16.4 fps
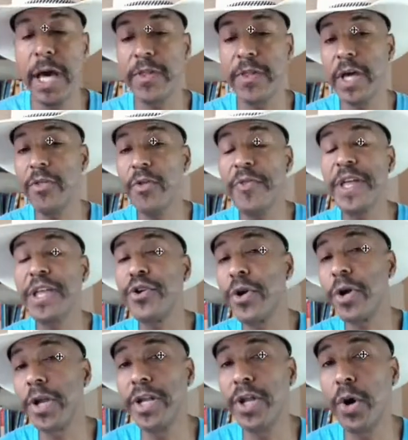the other thing you're
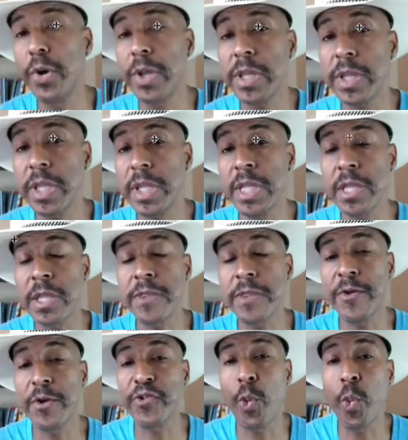going to notice is
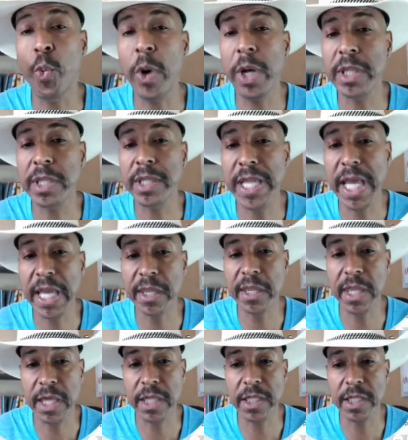there's a what's next
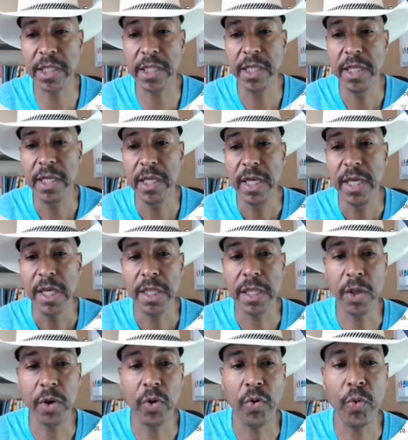section.
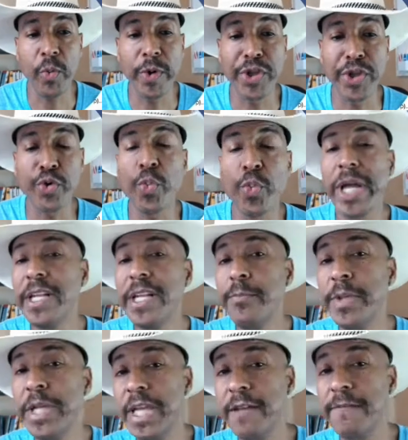So when you're ready to
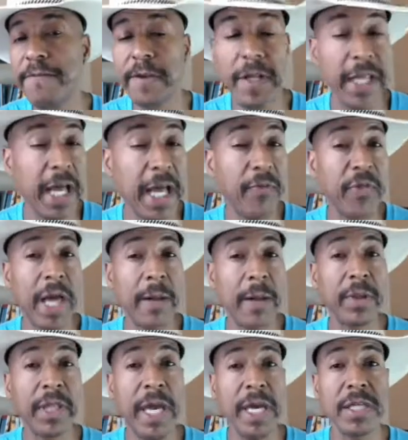begin filling out the
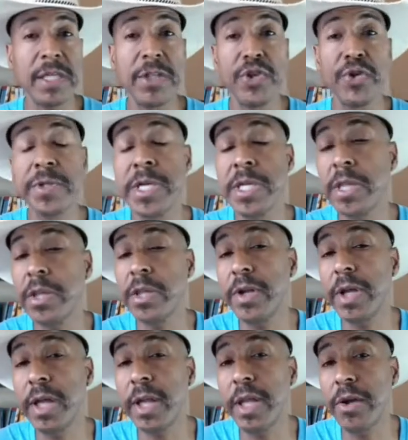application, you're just going
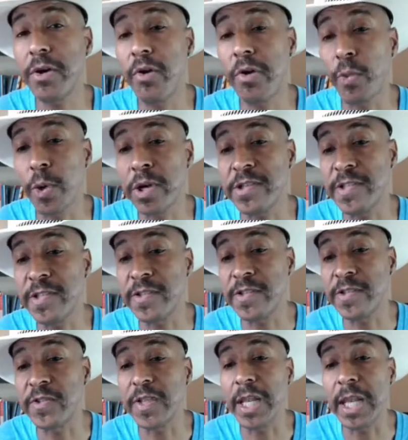to click on where it
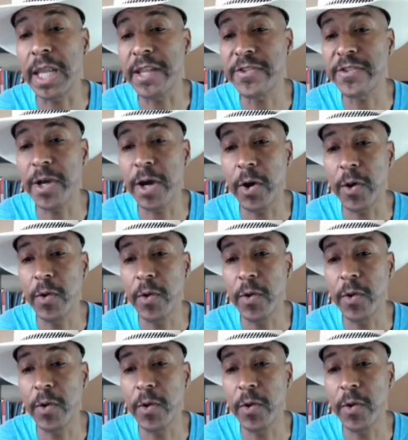says, let's go.